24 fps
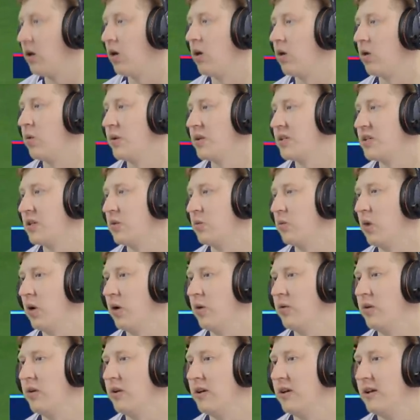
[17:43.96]
Oh, which it
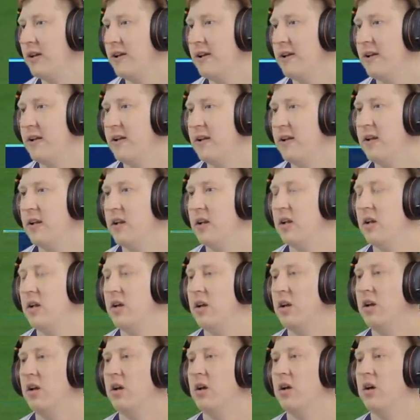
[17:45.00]
won't.
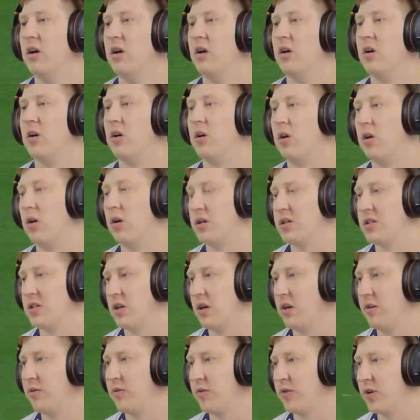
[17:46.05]
Oh,
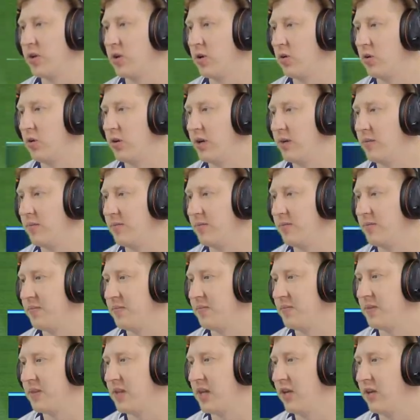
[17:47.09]
it's time for a corner.
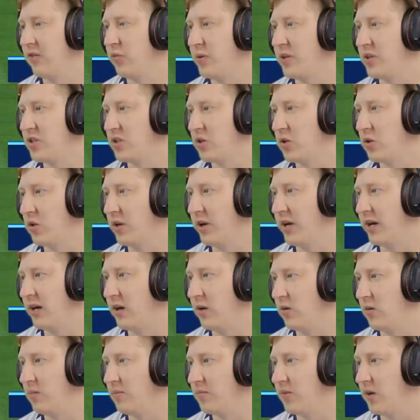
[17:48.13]
If we score
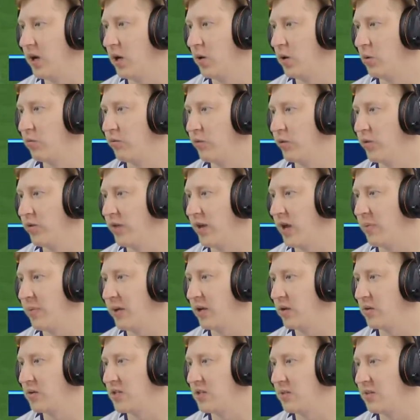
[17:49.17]
now, I will rue
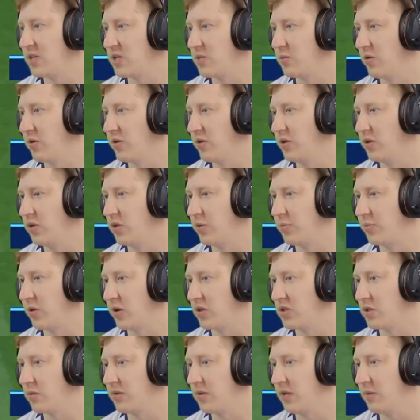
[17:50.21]
that penalty miss more than you could
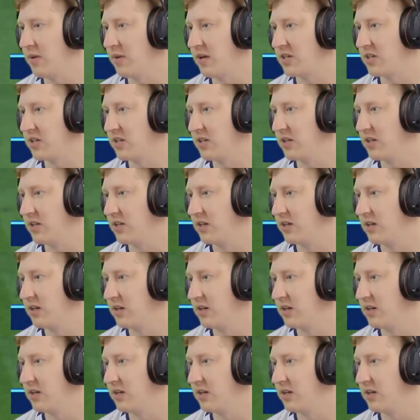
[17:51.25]
possibly imagine.